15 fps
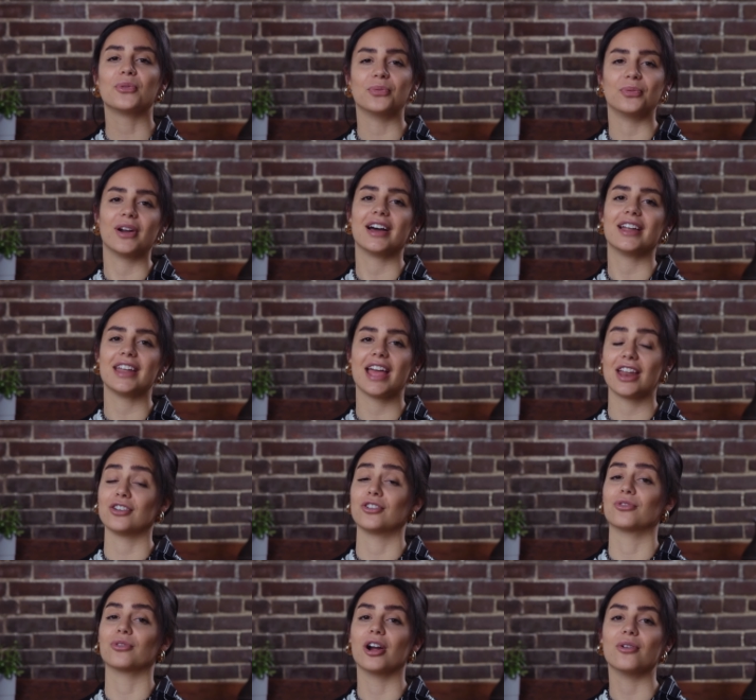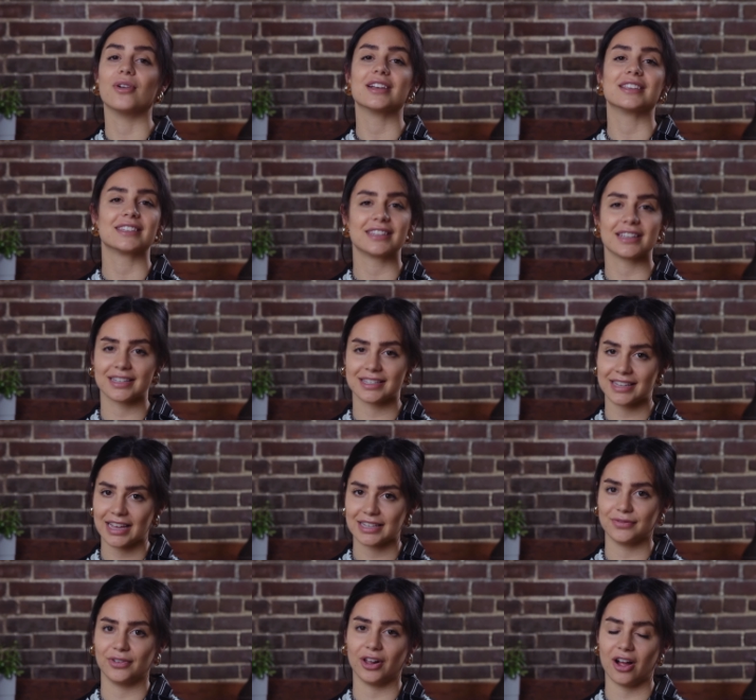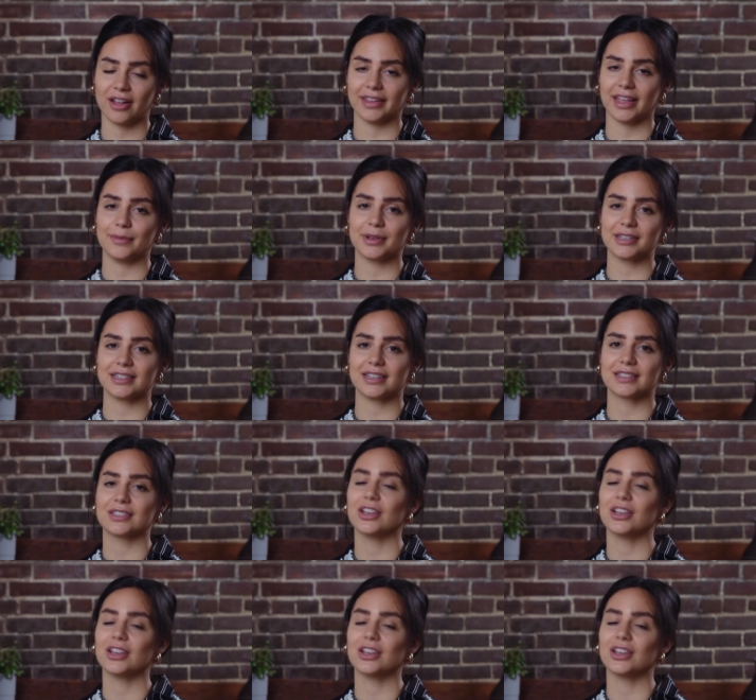run, and grow a successful online business.